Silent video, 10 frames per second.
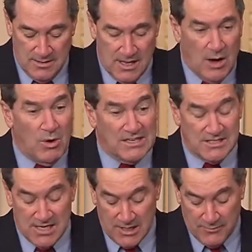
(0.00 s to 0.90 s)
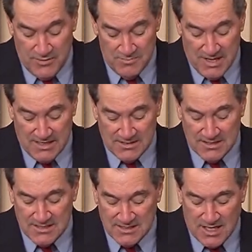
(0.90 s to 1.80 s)
I want to take a few minutes to
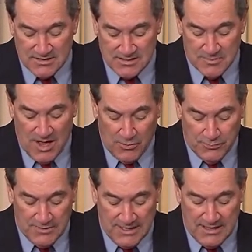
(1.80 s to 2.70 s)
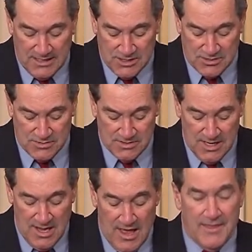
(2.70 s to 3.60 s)
discuss some health-related issues
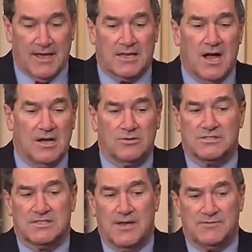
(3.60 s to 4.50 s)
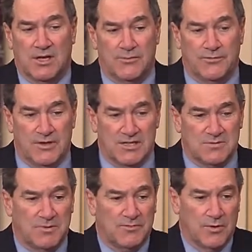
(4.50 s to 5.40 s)
that Congress left unfinished
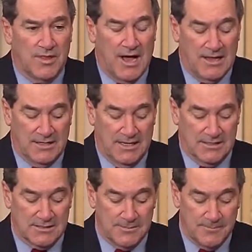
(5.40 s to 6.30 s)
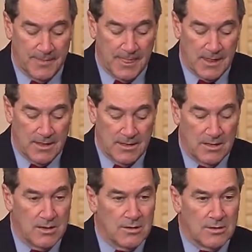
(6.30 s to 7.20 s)
before the holidays.
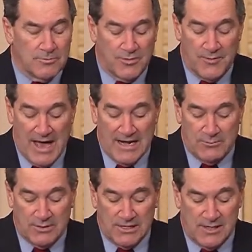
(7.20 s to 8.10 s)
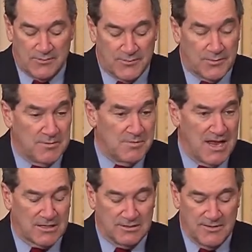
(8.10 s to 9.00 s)
Providing relief from the
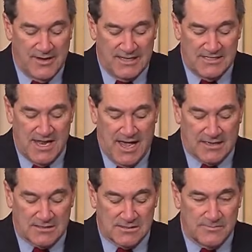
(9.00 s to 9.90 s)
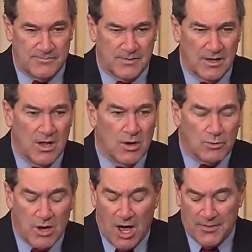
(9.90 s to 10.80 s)
medical device tax,
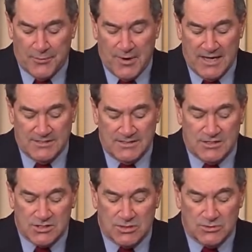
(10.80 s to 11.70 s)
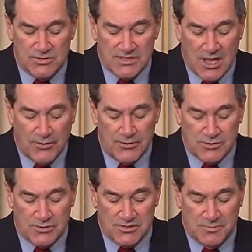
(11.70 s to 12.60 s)
reauthorizing the Children's Health
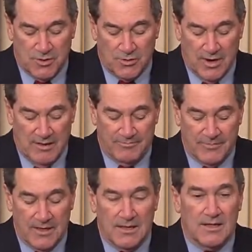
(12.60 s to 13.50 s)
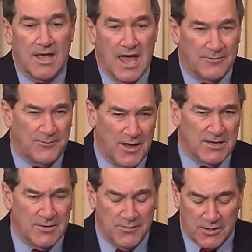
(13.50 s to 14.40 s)
Insurance Program, and
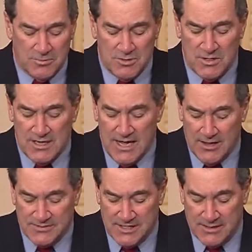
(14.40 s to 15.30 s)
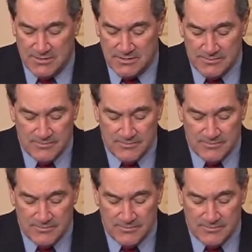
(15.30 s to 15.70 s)
funding for community health centers,